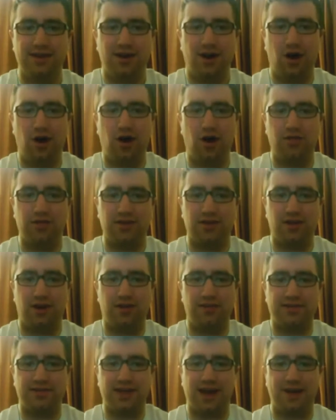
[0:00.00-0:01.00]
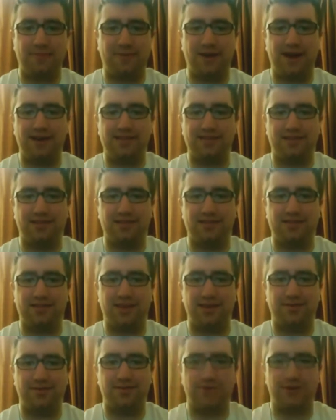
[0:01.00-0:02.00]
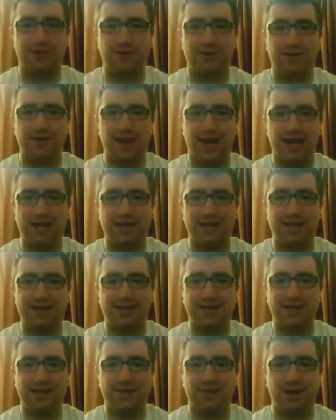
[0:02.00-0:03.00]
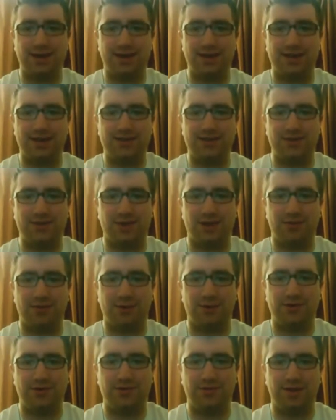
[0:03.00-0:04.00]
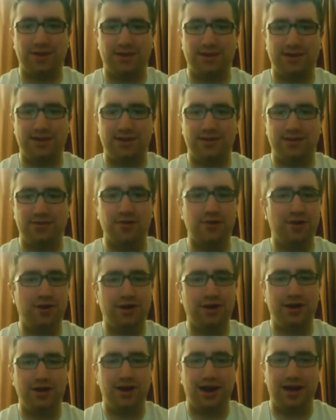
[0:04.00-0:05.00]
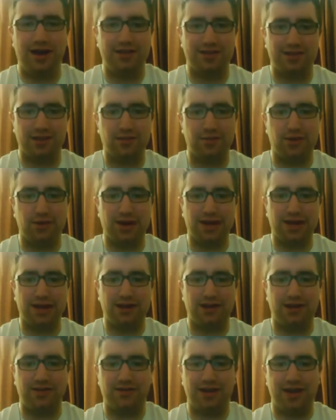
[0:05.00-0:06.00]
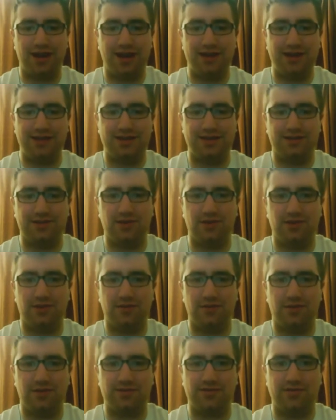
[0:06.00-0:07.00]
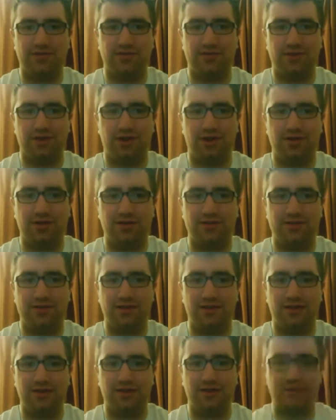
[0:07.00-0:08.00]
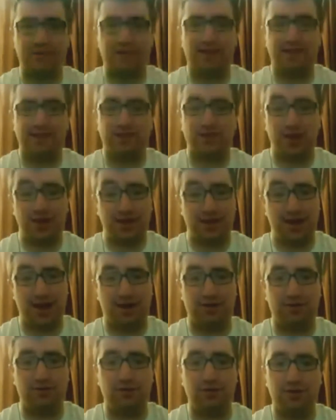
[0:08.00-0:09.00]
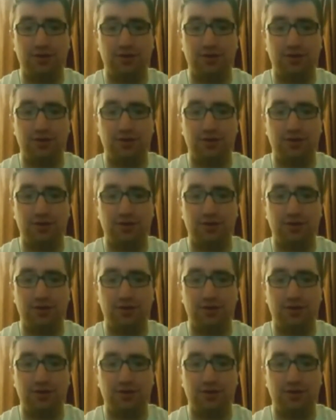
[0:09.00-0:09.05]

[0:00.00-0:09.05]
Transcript: All the top guys on this team are 19, 20, 21, 22, and they're going to bring in another 18-year-old at first overall this year unless they trade down.